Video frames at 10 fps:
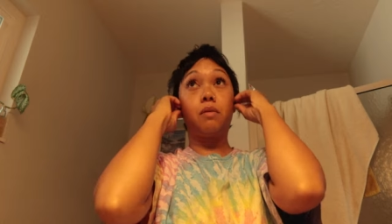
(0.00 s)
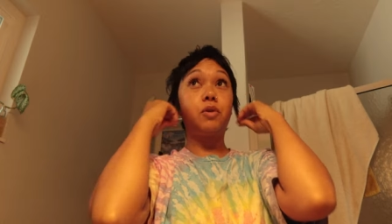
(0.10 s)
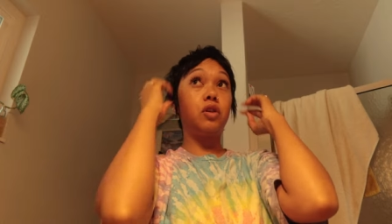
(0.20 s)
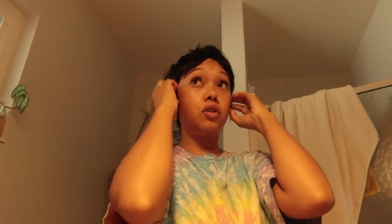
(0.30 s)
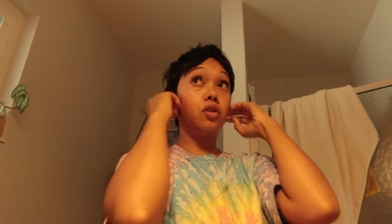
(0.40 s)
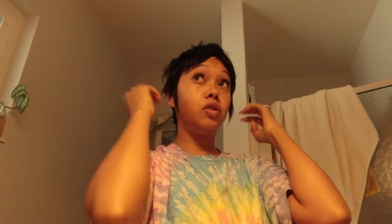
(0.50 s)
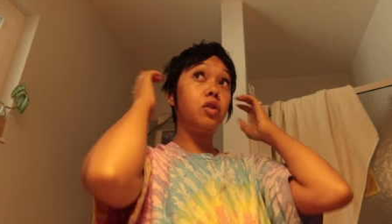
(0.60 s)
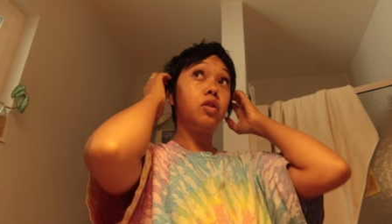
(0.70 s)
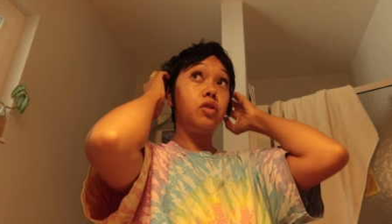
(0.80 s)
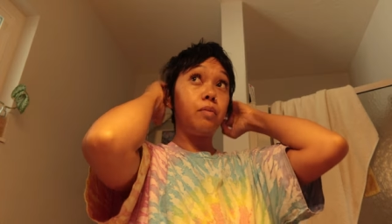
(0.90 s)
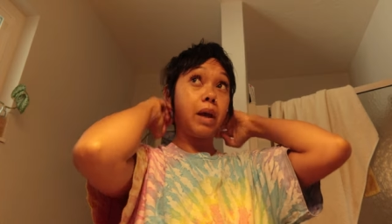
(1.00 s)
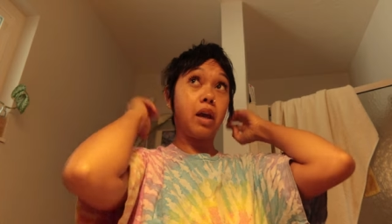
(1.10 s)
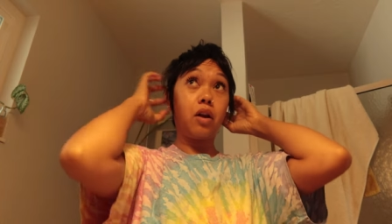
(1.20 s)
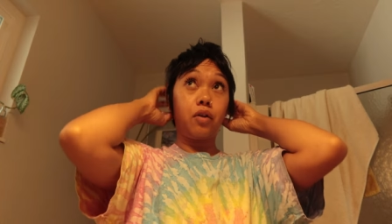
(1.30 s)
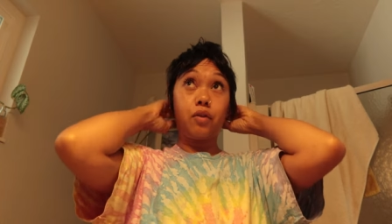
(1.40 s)
then I'm just gonna do my
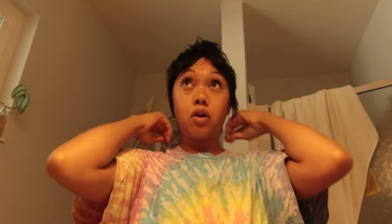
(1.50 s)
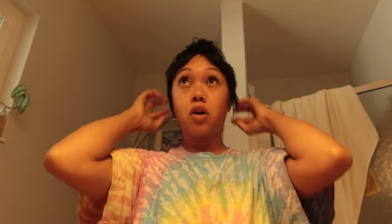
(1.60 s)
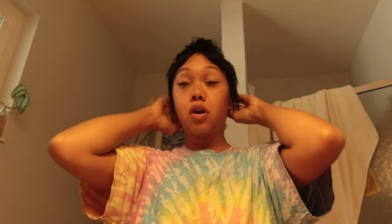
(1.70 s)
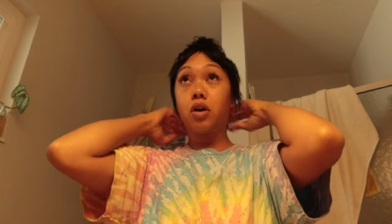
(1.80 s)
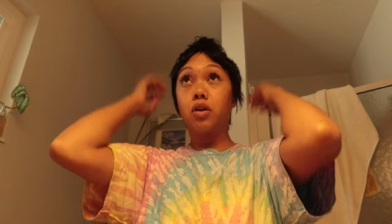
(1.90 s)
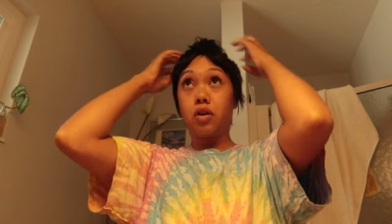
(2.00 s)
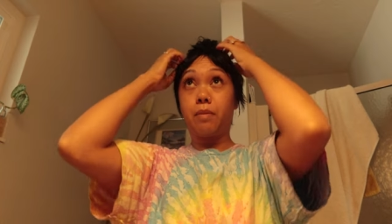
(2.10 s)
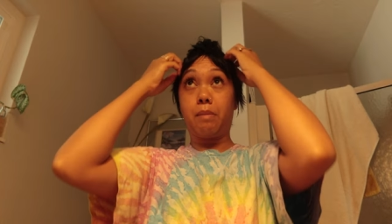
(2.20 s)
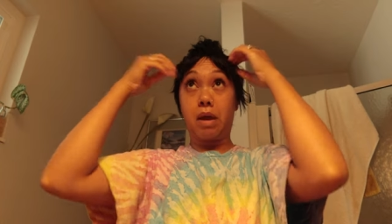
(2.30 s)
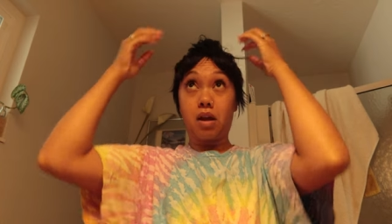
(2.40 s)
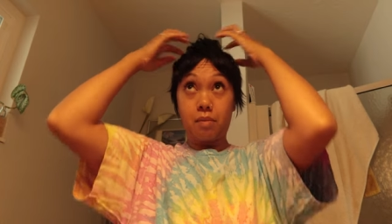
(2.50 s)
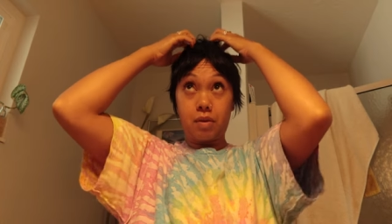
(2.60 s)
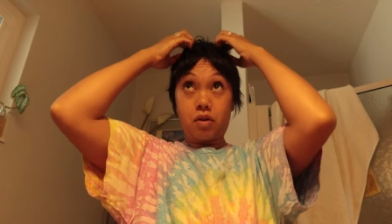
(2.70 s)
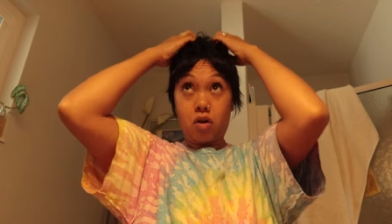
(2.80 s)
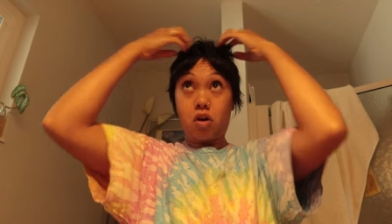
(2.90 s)
hair in the car, or my makeup
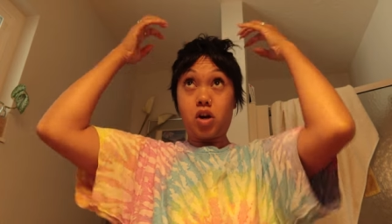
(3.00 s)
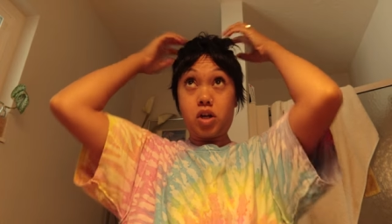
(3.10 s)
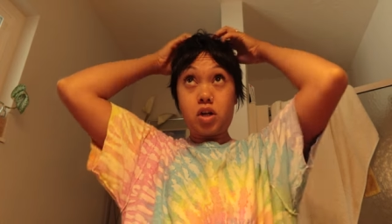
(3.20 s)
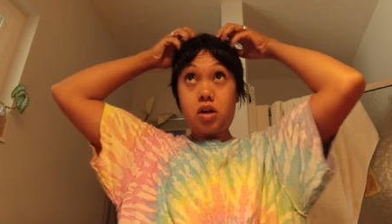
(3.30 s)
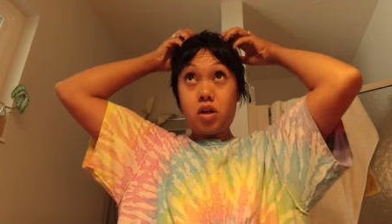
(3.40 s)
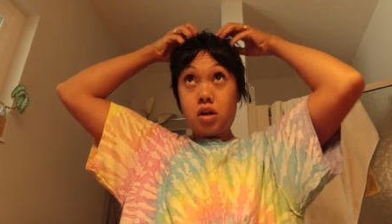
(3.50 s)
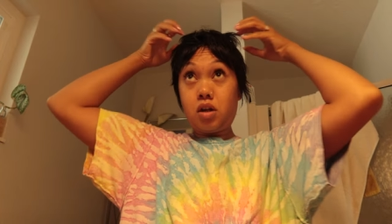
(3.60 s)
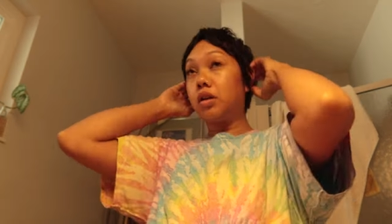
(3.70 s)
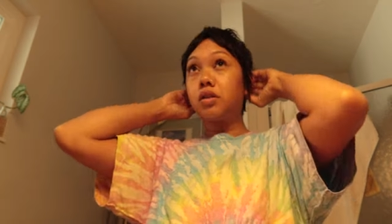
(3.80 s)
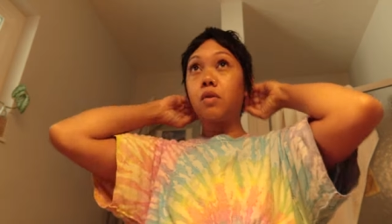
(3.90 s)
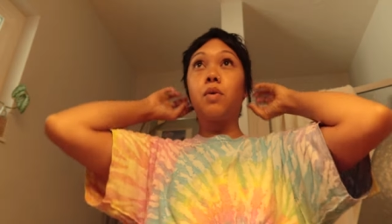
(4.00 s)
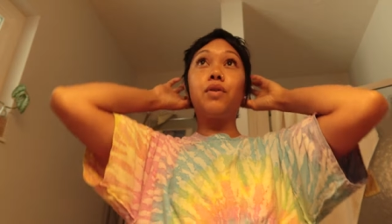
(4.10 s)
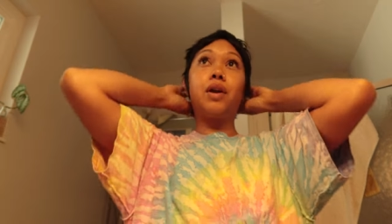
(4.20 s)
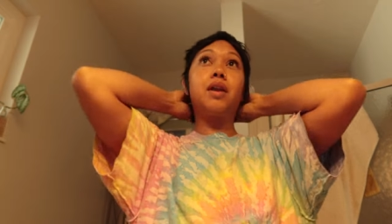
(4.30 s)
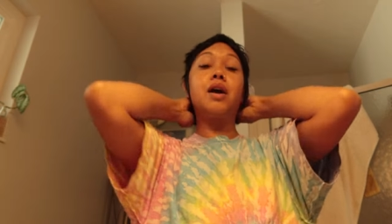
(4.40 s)
in the car. Because they want
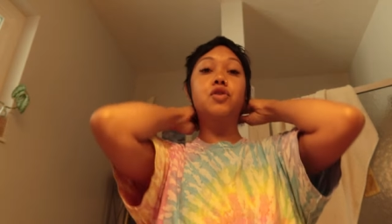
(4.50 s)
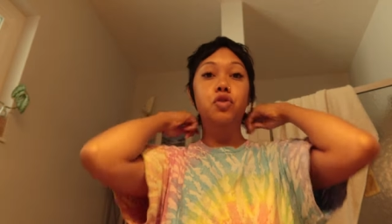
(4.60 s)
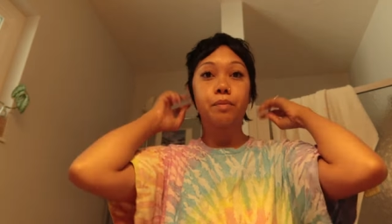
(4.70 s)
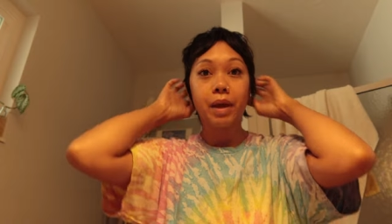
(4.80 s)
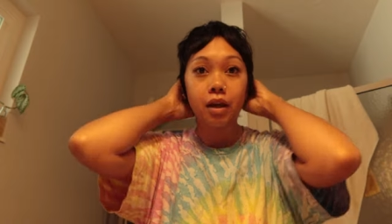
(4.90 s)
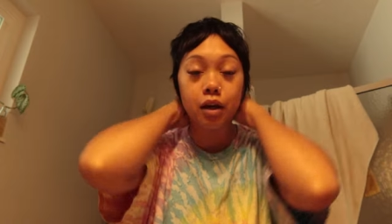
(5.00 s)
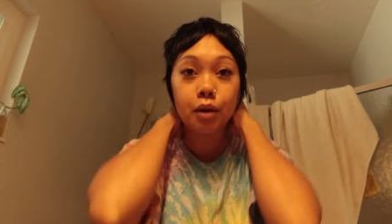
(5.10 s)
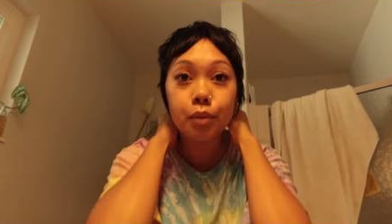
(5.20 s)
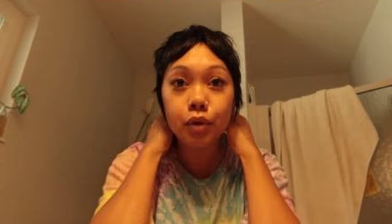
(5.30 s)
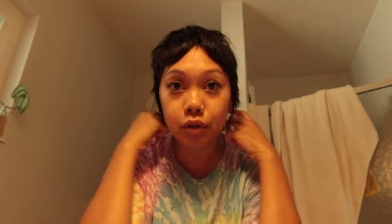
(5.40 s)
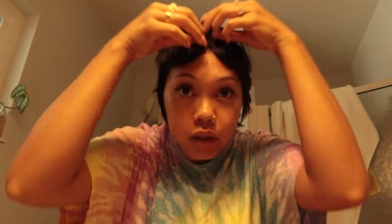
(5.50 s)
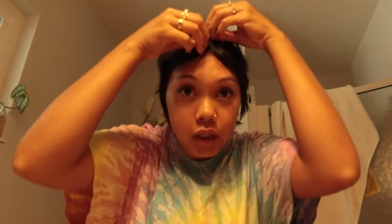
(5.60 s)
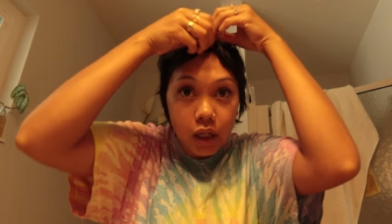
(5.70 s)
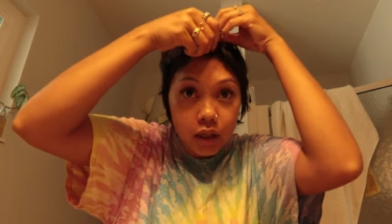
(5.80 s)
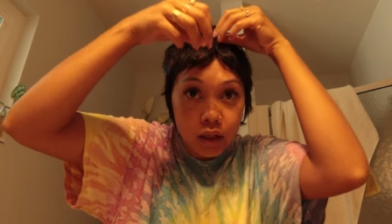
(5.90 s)
like natural makeup.
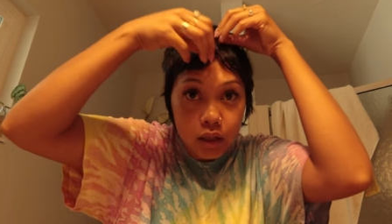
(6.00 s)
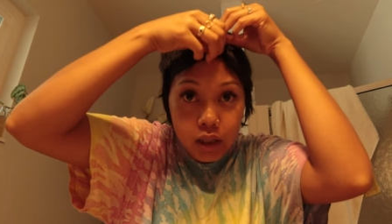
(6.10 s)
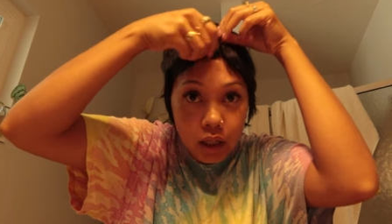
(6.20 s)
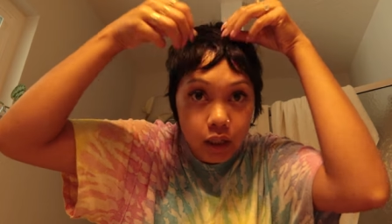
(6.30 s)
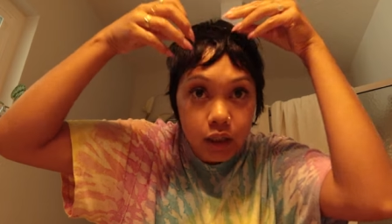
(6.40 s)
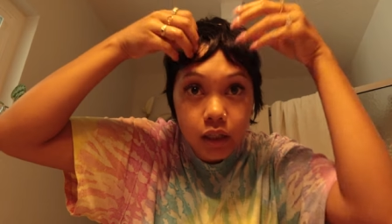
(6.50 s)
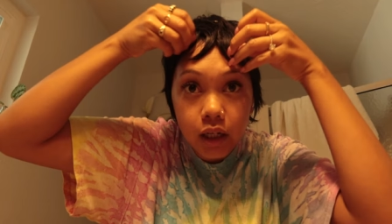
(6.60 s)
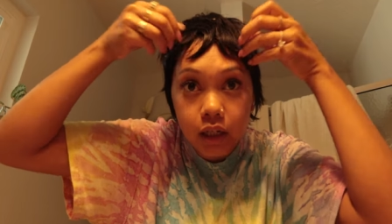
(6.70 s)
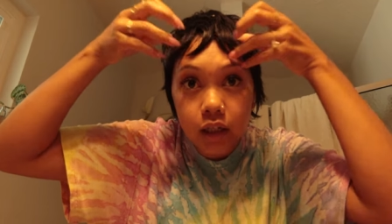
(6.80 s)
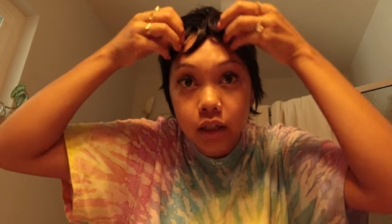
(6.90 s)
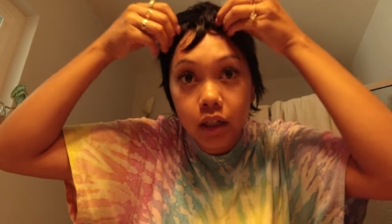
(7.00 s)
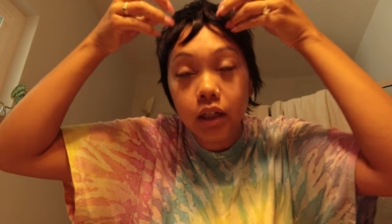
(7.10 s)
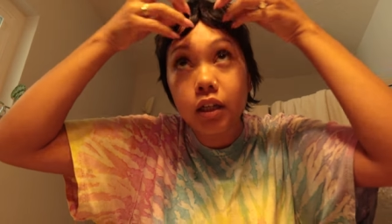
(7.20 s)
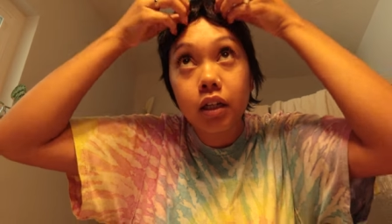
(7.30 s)
Done, done, done, done,